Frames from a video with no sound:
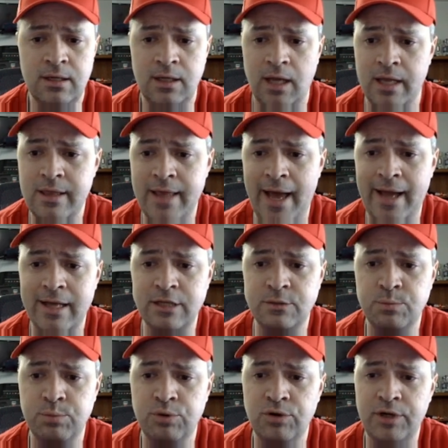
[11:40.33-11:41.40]
And that is
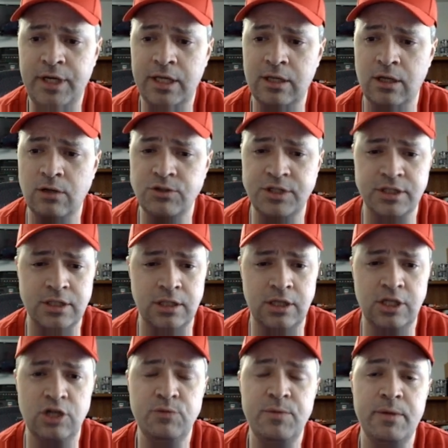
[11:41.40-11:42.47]
pretty close, just a
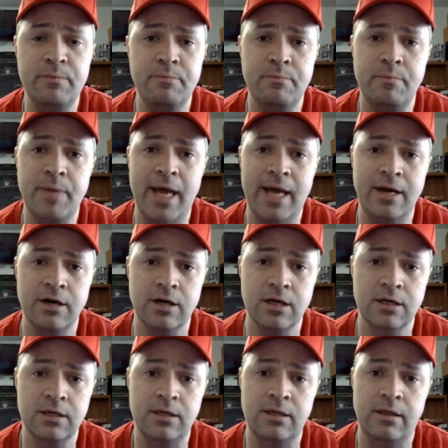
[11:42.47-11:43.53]
little bit
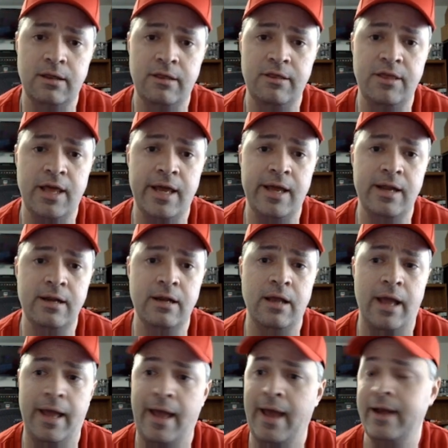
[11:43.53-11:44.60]
better
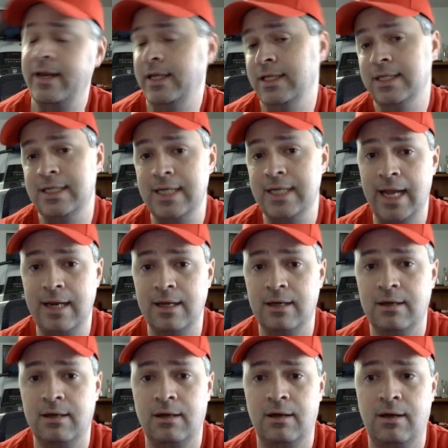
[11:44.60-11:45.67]
than adding
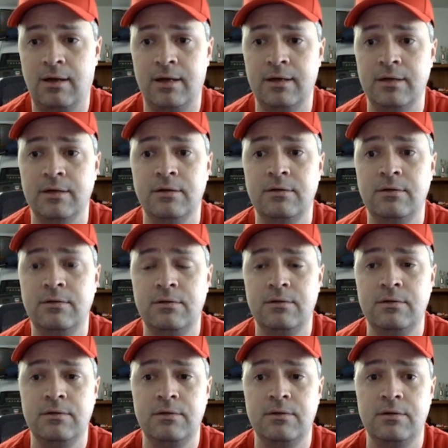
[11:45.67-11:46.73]
data on
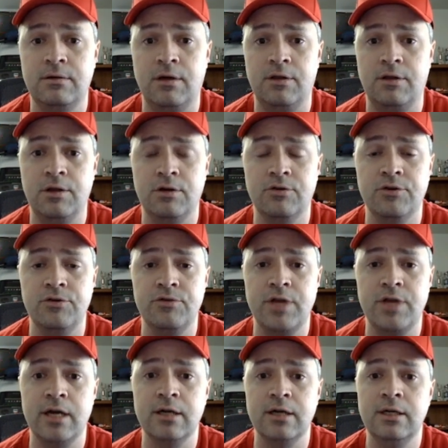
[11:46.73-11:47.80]
the crew
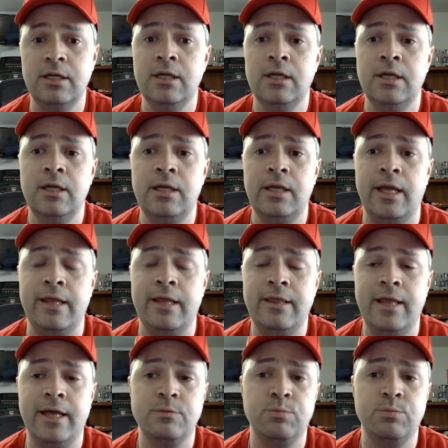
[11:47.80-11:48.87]
there. And
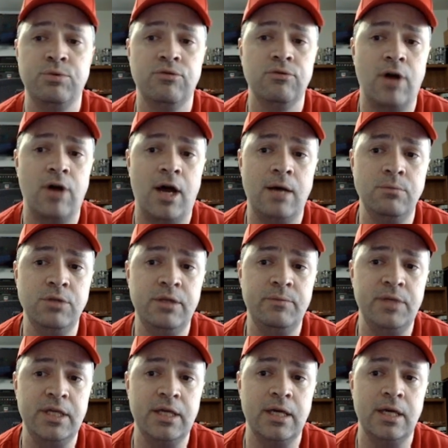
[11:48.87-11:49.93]
that's probably
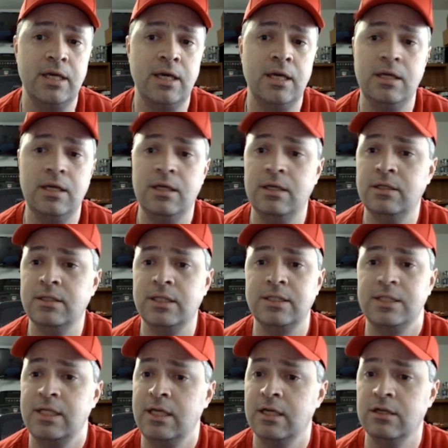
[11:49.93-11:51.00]
because, let's
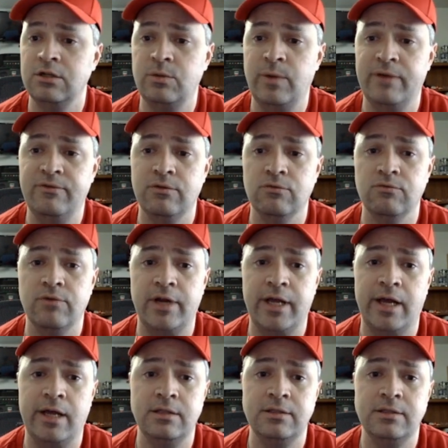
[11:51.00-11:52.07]
see here, do we have the
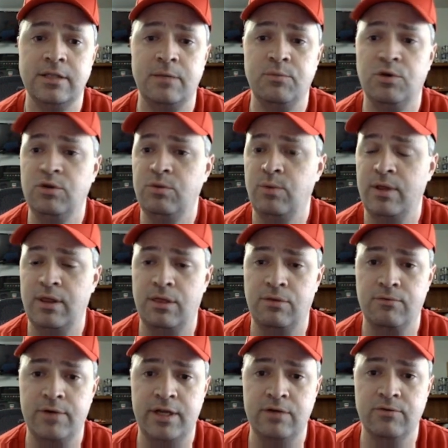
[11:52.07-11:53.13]
rounds? They both went
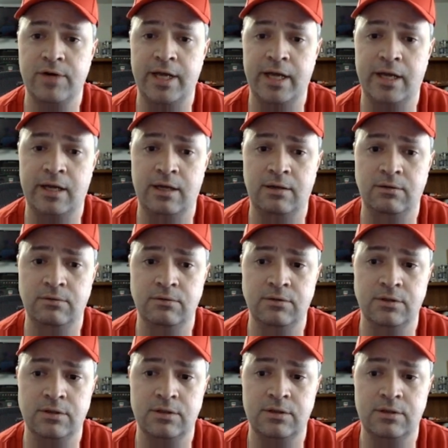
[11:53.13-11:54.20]
3
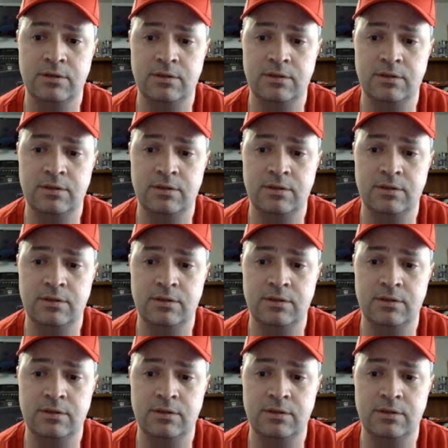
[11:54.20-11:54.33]
rounds.